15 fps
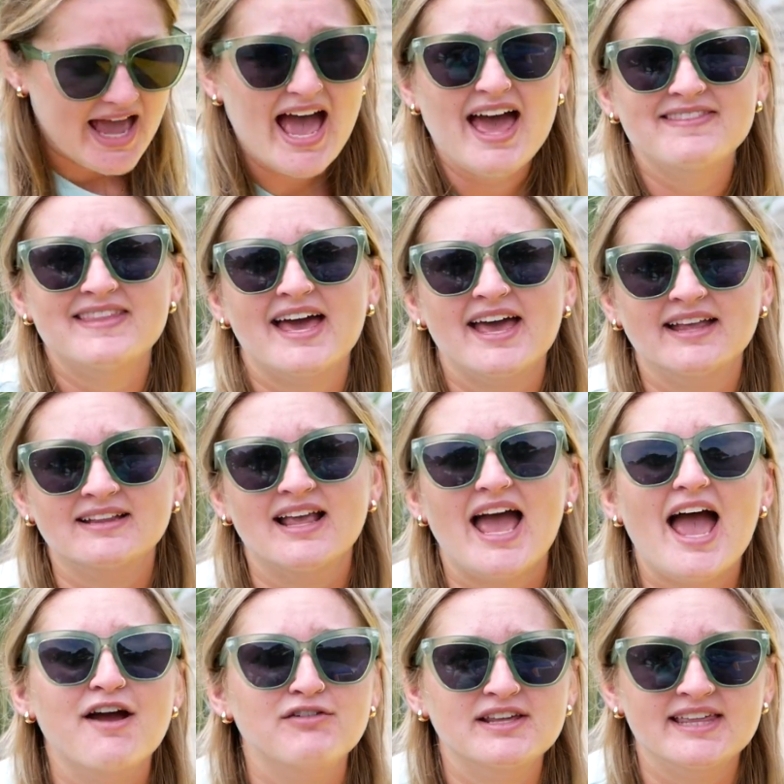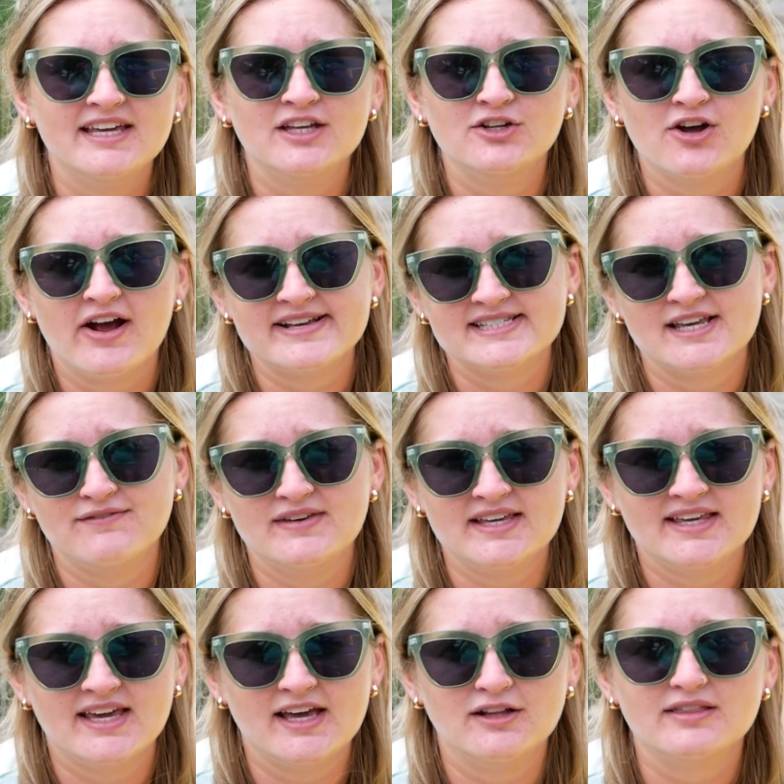and then everything in your SAV
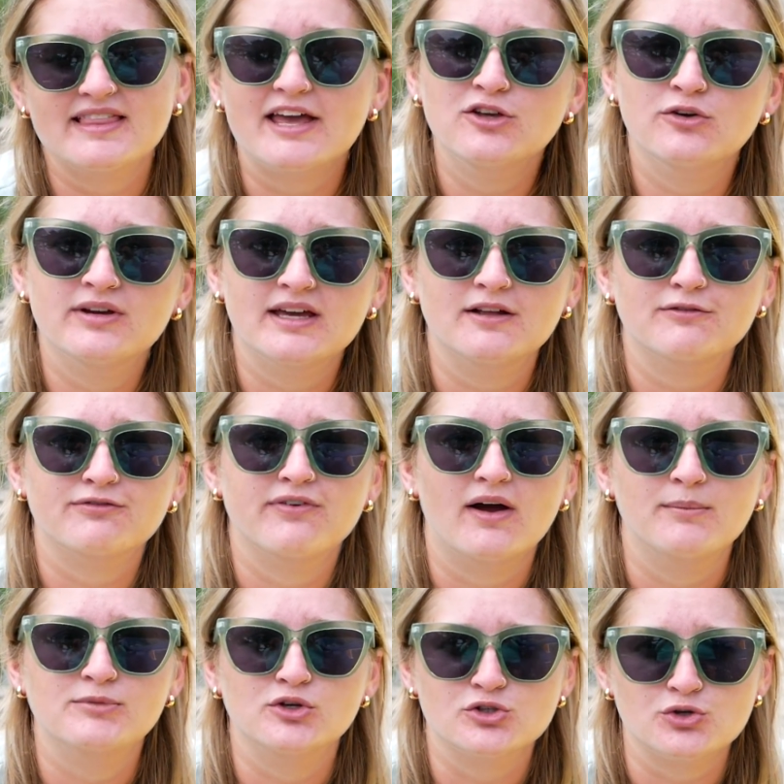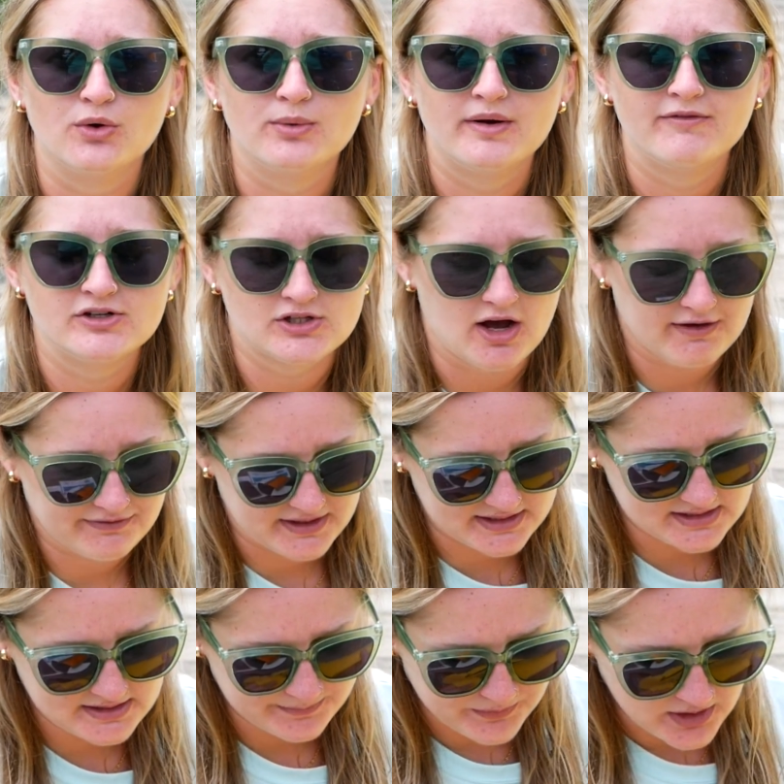kit that you'll get from your ShoreRivers
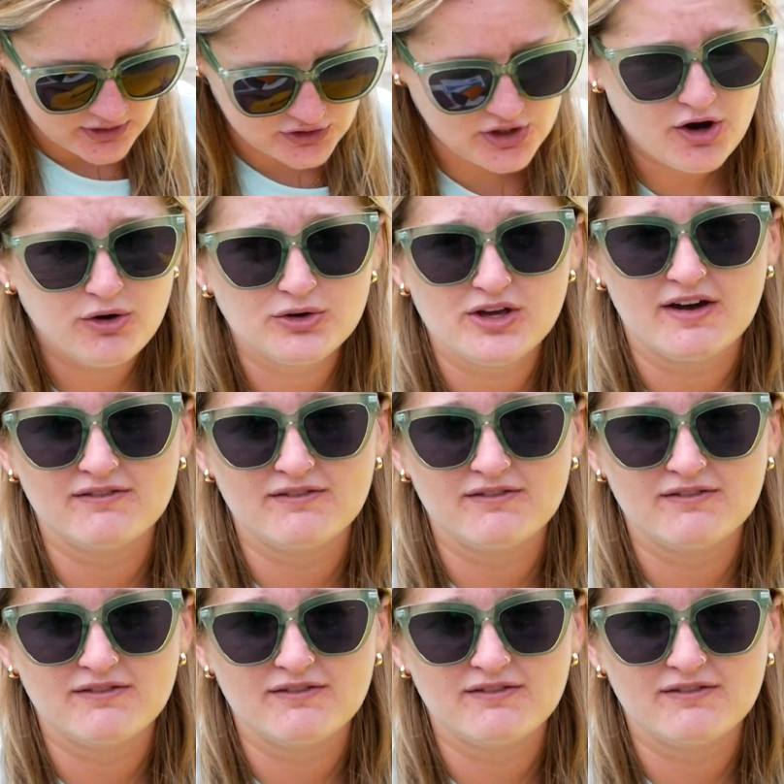office. So you